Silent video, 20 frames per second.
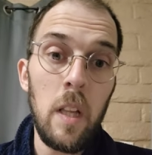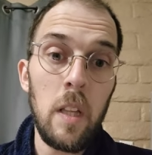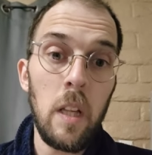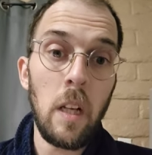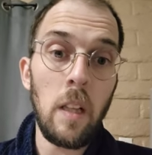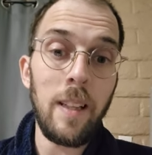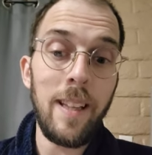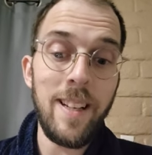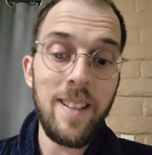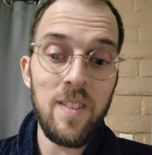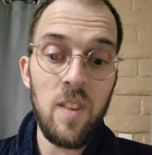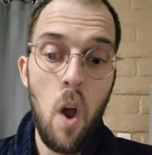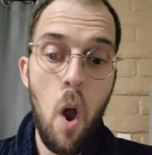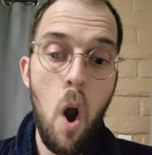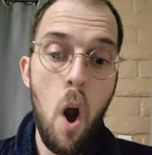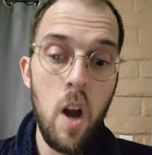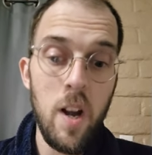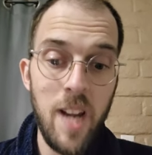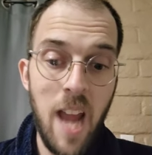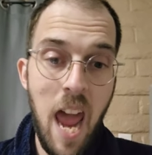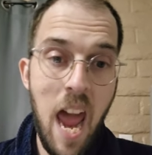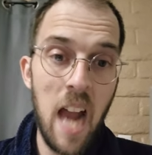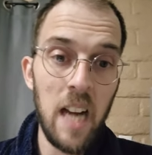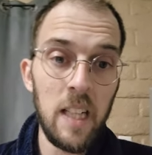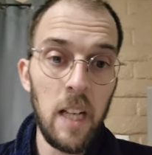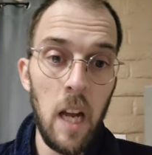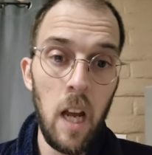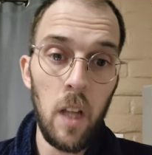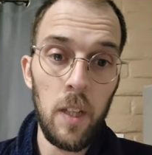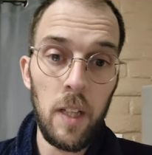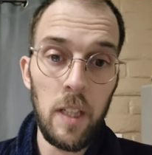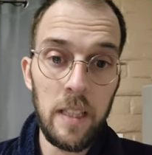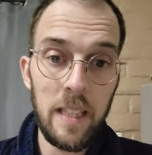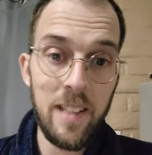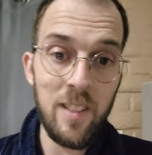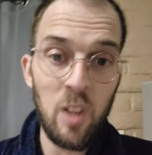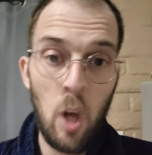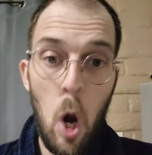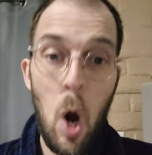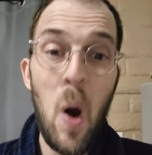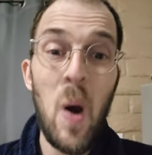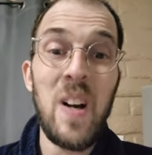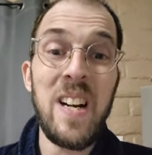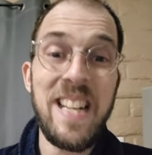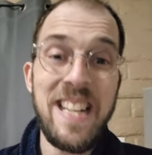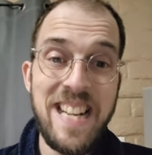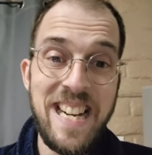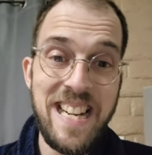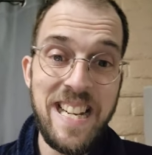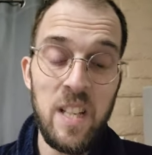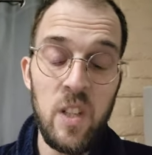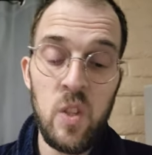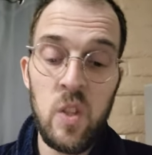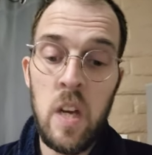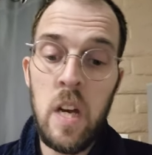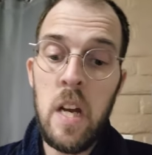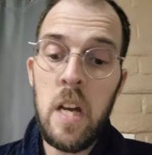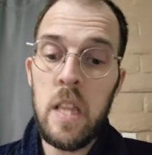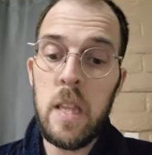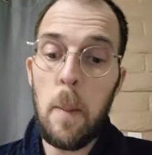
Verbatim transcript: The clicks are tactile. The clicks are nice.